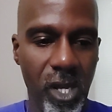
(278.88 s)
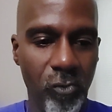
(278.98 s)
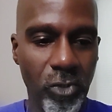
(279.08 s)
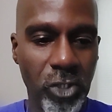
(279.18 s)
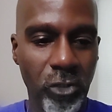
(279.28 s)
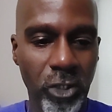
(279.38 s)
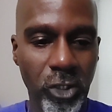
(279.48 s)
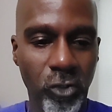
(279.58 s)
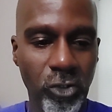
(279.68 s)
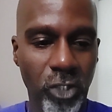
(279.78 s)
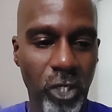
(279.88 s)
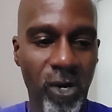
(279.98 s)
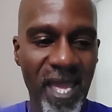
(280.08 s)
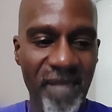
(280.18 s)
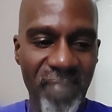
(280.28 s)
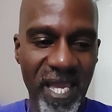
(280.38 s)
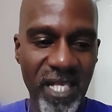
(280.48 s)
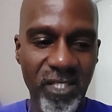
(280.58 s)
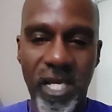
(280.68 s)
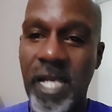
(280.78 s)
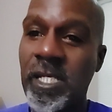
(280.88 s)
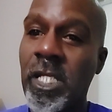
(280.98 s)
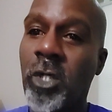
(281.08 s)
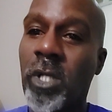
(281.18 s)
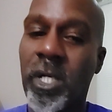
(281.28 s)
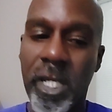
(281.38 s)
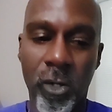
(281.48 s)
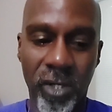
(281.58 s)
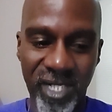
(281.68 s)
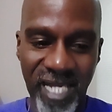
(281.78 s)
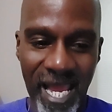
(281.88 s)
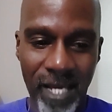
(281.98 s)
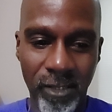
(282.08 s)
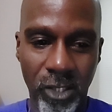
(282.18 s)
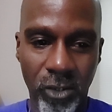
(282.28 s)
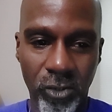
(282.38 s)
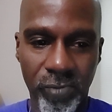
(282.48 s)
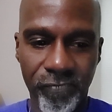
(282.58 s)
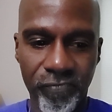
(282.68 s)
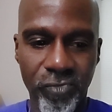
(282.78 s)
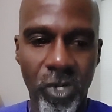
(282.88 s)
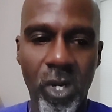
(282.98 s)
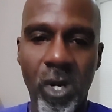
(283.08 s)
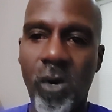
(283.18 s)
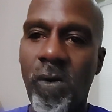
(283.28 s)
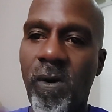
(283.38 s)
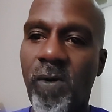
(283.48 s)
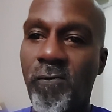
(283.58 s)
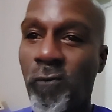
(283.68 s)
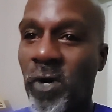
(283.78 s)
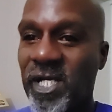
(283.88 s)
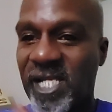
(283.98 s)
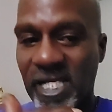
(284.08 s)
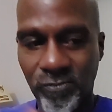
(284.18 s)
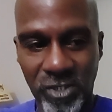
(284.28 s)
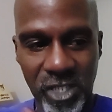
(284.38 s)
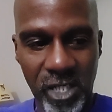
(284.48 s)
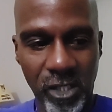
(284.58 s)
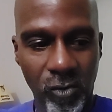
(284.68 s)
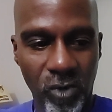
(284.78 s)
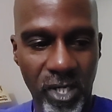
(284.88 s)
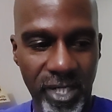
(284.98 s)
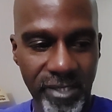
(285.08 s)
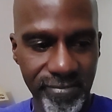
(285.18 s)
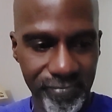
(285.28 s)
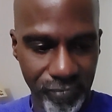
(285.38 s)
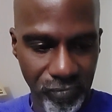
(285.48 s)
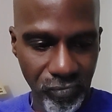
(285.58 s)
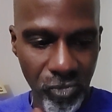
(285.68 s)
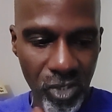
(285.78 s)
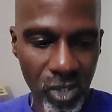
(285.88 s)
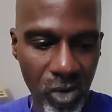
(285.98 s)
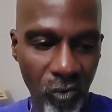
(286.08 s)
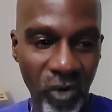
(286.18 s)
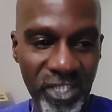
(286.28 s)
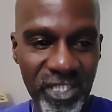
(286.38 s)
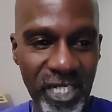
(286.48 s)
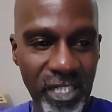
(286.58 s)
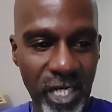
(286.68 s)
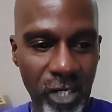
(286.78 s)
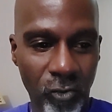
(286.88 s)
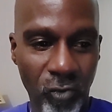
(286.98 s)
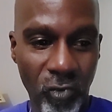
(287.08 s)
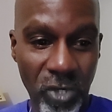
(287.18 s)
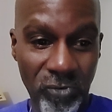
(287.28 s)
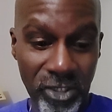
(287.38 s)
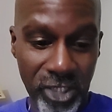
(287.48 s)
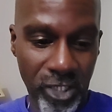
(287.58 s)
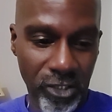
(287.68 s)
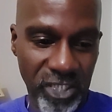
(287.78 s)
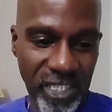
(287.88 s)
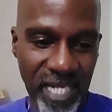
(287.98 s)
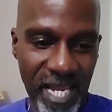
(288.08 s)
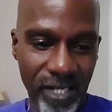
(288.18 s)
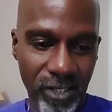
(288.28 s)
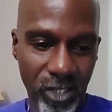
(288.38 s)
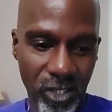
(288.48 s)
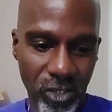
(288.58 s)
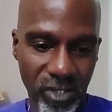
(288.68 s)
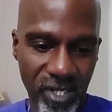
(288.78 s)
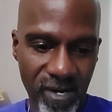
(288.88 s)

What you're going to do is going to go ahead and paste. And then you're going to click on download. For this particular one, once it goes to download,